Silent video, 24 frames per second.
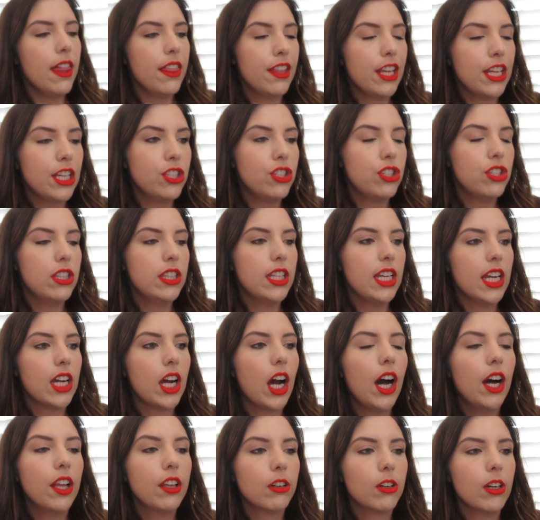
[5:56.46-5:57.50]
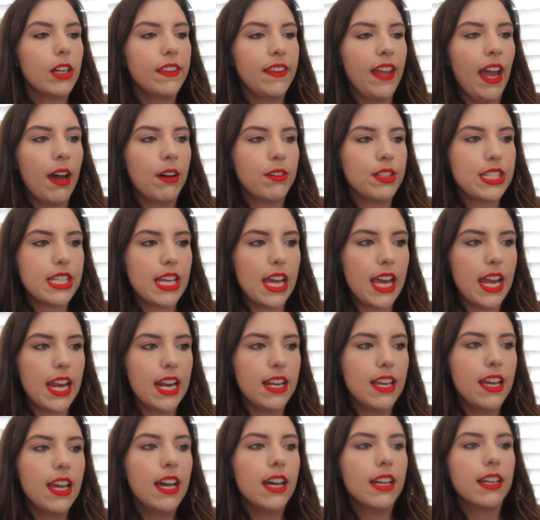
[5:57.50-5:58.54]
The, the color on the
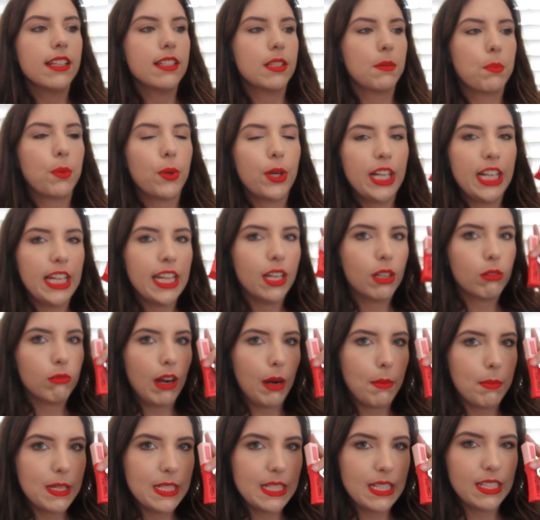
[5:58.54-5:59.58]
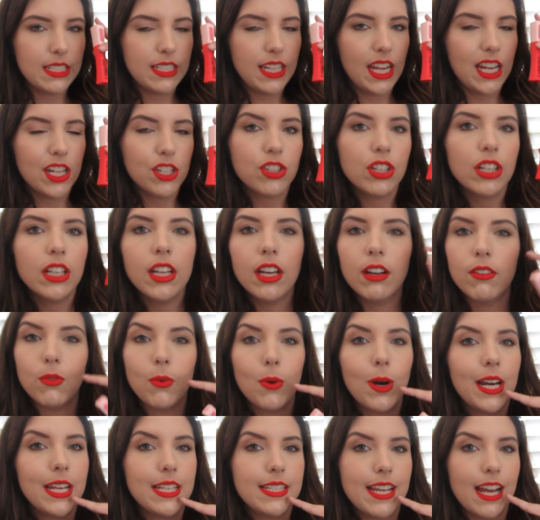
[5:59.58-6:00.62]
outside does a pretty good representation of
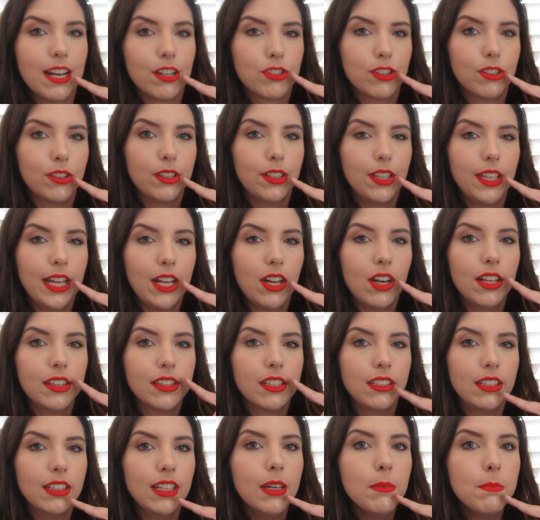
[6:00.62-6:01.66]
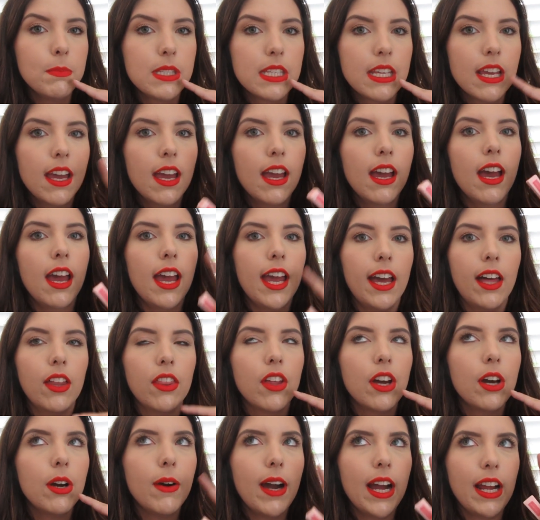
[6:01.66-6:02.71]
what it's actually look like on the lips.
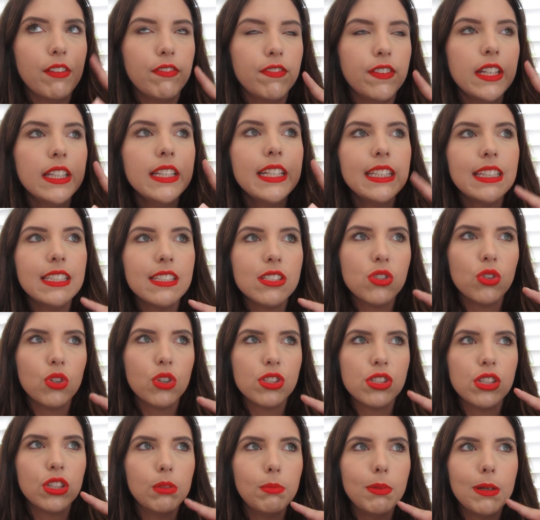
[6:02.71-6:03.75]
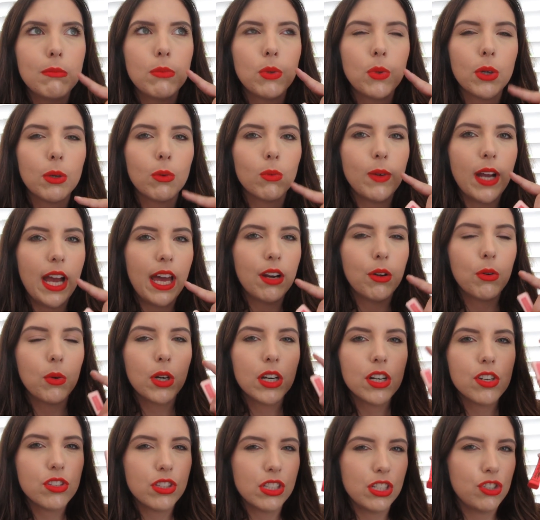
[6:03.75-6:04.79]
Although I feel like this looks a little bit more red
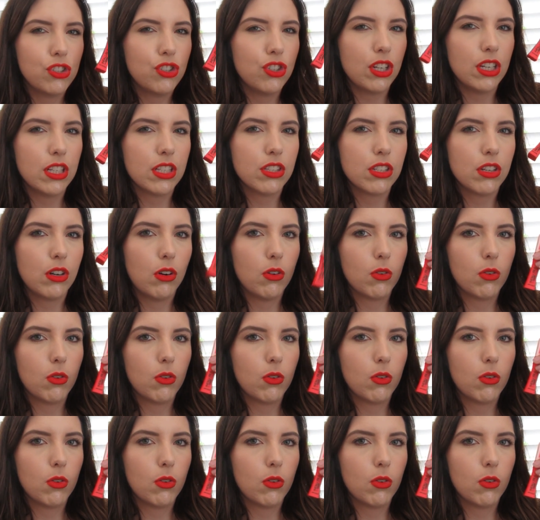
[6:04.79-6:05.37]
orange than just